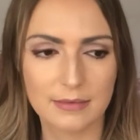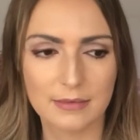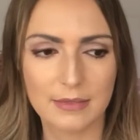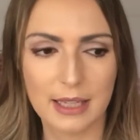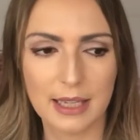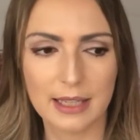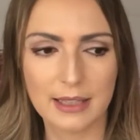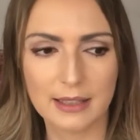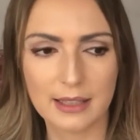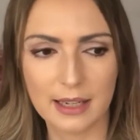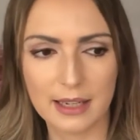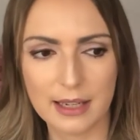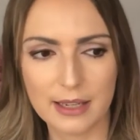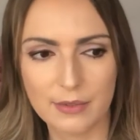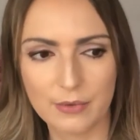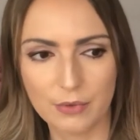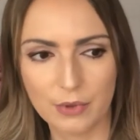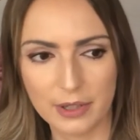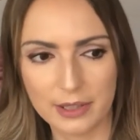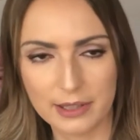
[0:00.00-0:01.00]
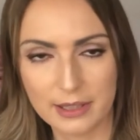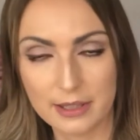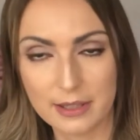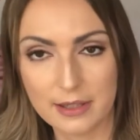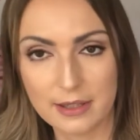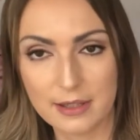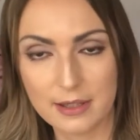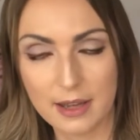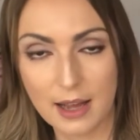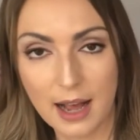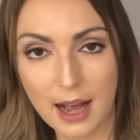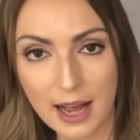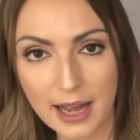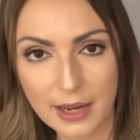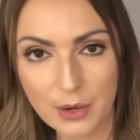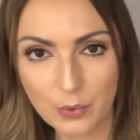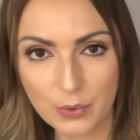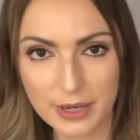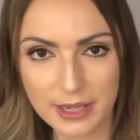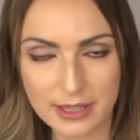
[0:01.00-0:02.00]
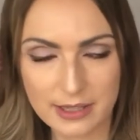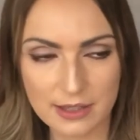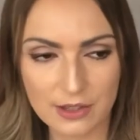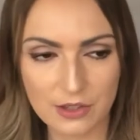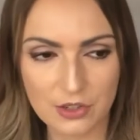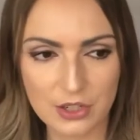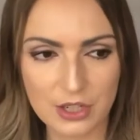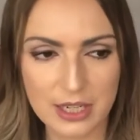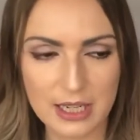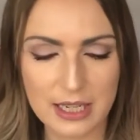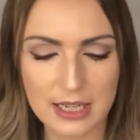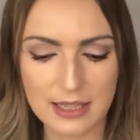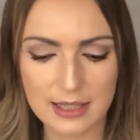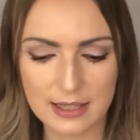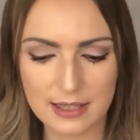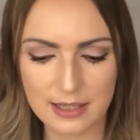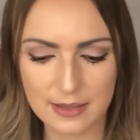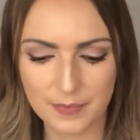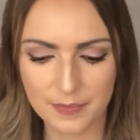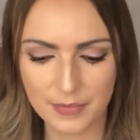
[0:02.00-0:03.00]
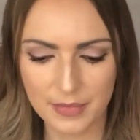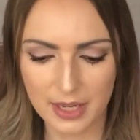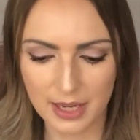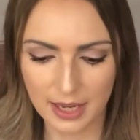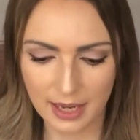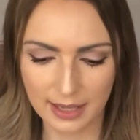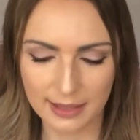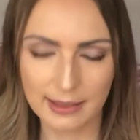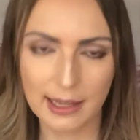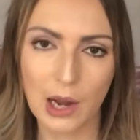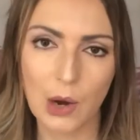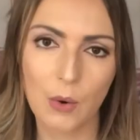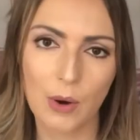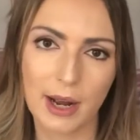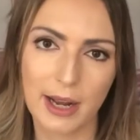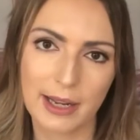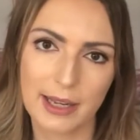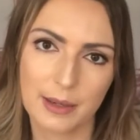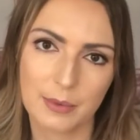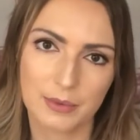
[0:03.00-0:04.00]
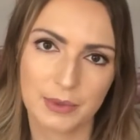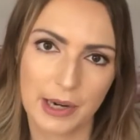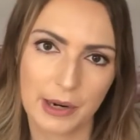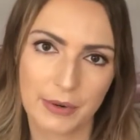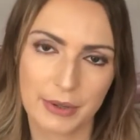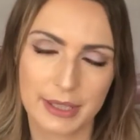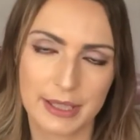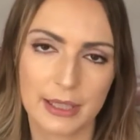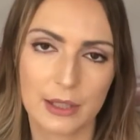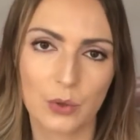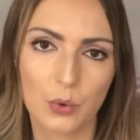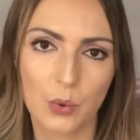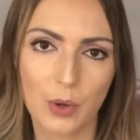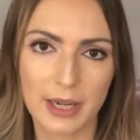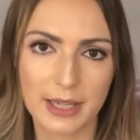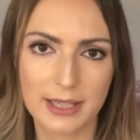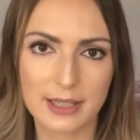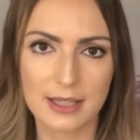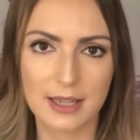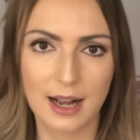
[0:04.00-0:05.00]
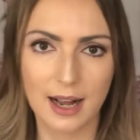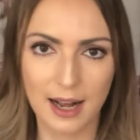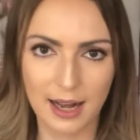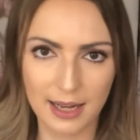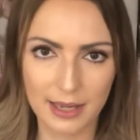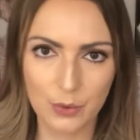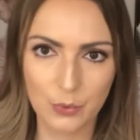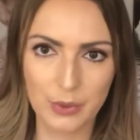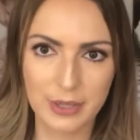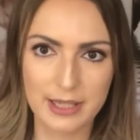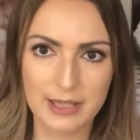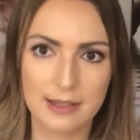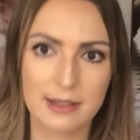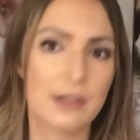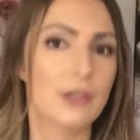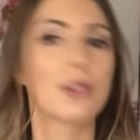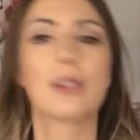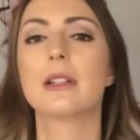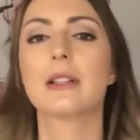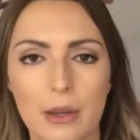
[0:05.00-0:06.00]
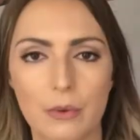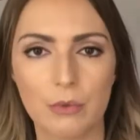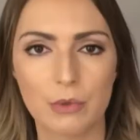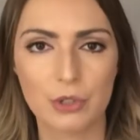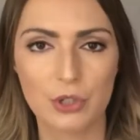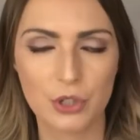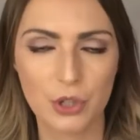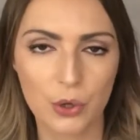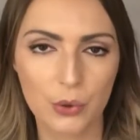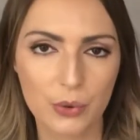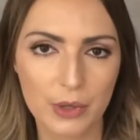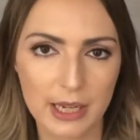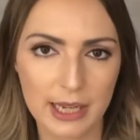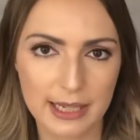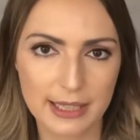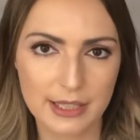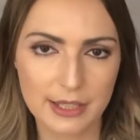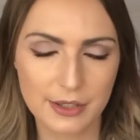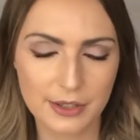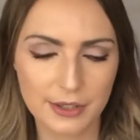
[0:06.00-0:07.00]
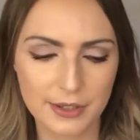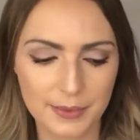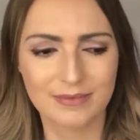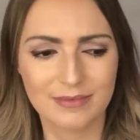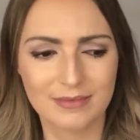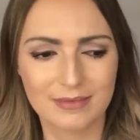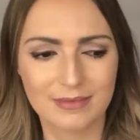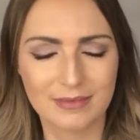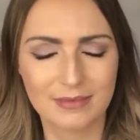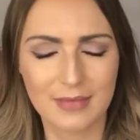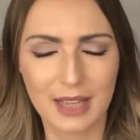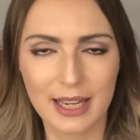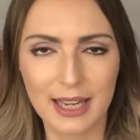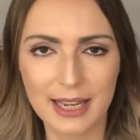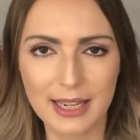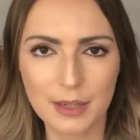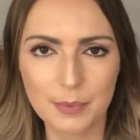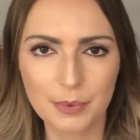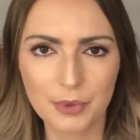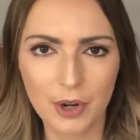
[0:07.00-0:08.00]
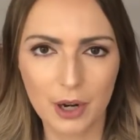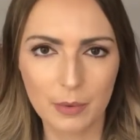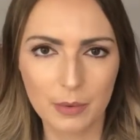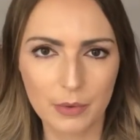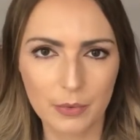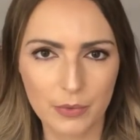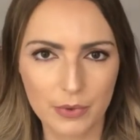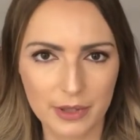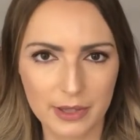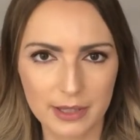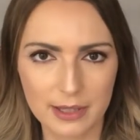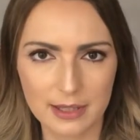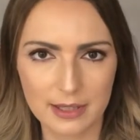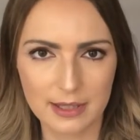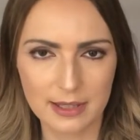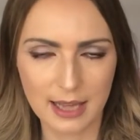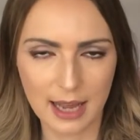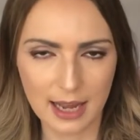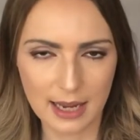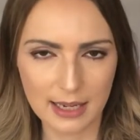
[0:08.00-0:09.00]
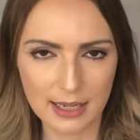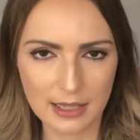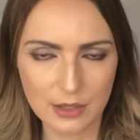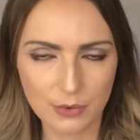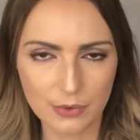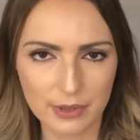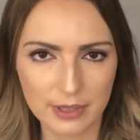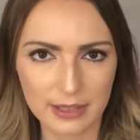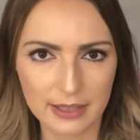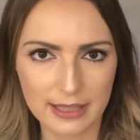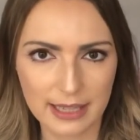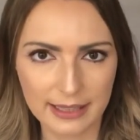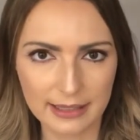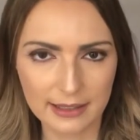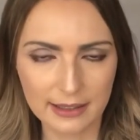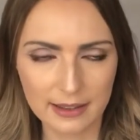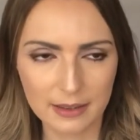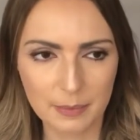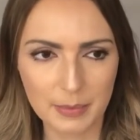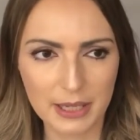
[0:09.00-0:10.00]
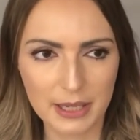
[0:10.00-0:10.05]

and I have one that is high waist jeans. And now I am wearing a quite high waisted jeans. I will show you later. I had a problem with the size, with the length,